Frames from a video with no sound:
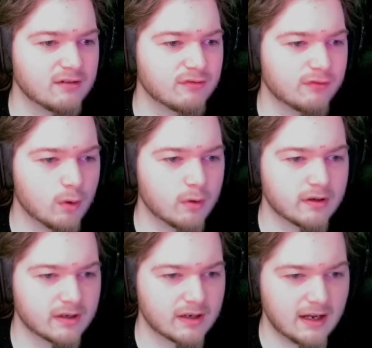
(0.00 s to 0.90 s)

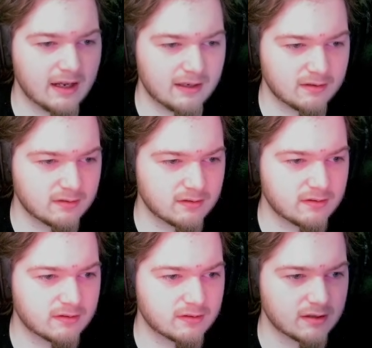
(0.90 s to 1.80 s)
floor and
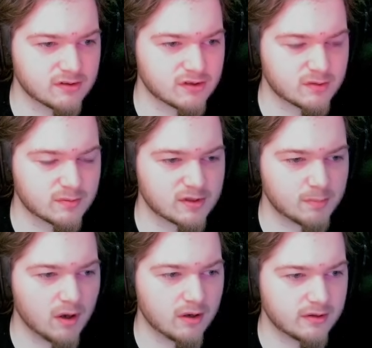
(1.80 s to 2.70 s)
there's
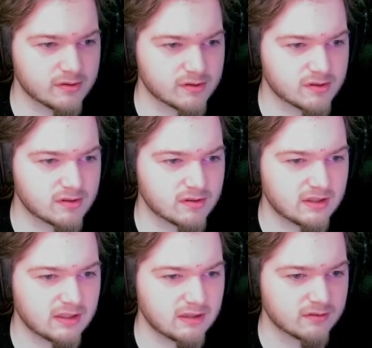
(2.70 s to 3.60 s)
spawners
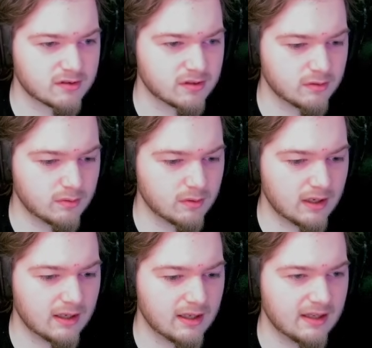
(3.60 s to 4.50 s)
here too?
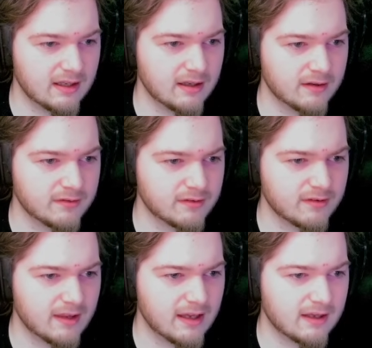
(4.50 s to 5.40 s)
Other
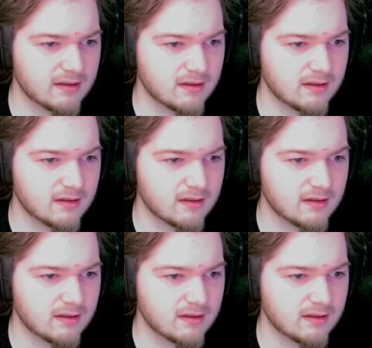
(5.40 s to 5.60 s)
than that,